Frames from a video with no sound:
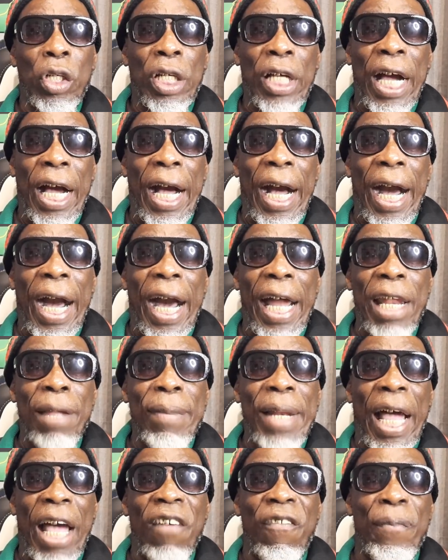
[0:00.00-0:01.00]
Because all in
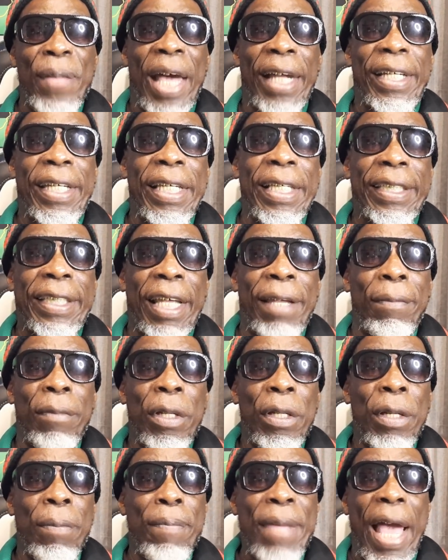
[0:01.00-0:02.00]
life, me I think say,
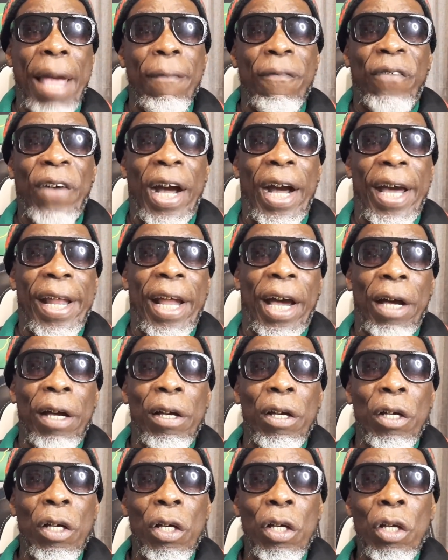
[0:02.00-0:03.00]
me and father
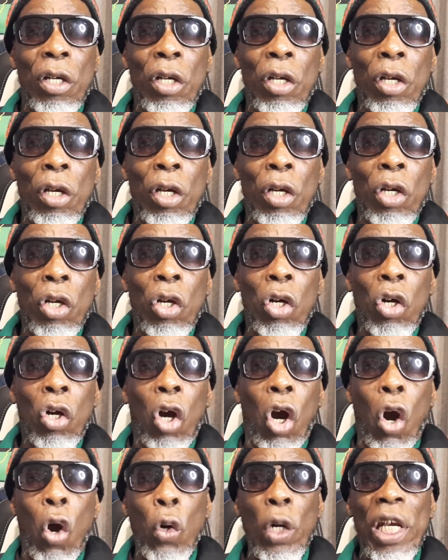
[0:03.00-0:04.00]

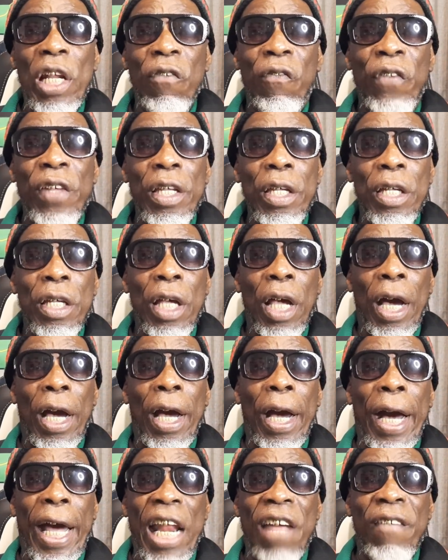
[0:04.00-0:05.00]
only fit.
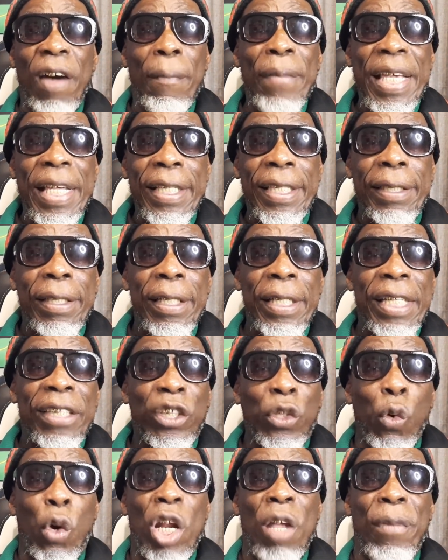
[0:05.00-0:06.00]
And never means this
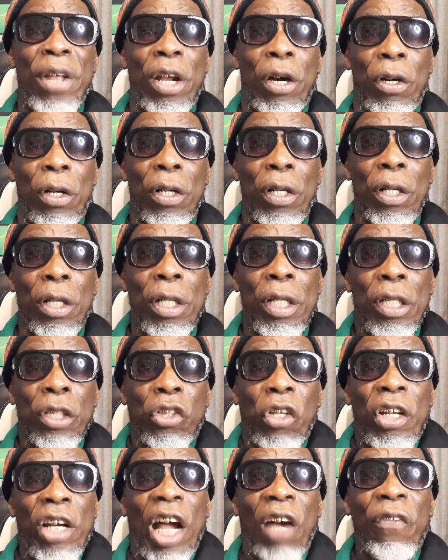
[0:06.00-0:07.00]
one me know.
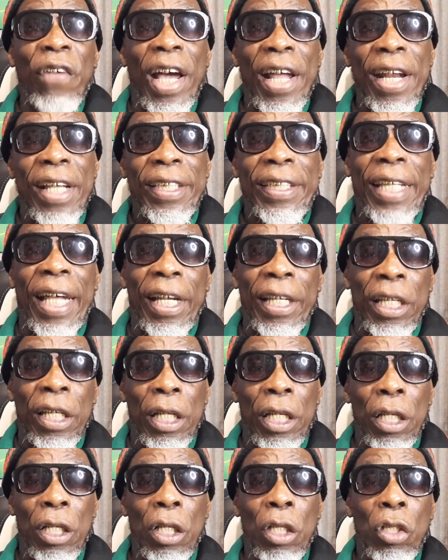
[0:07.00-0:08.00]
So you have to understand
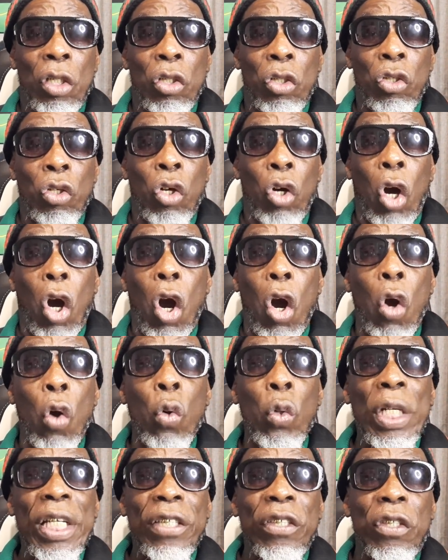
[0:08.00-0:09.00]

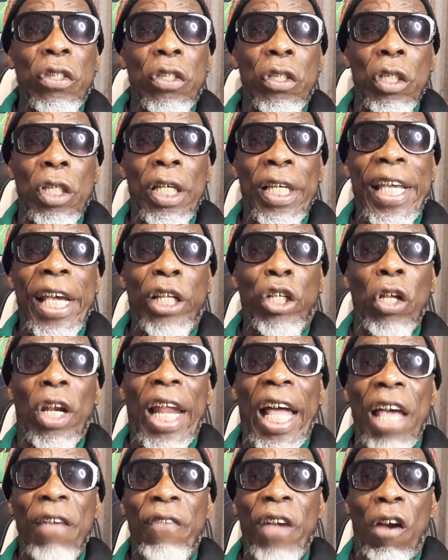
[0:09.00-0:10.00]
how this ghetto
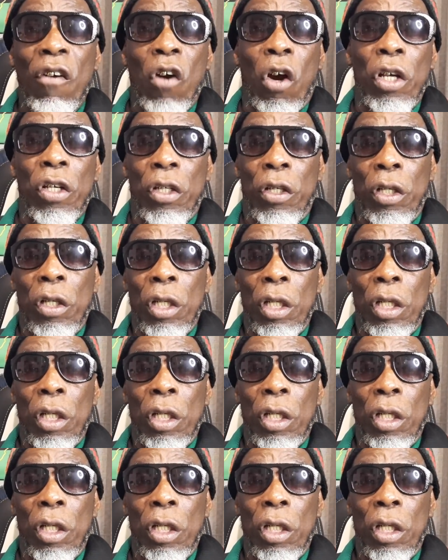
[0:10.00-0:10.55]
life I run.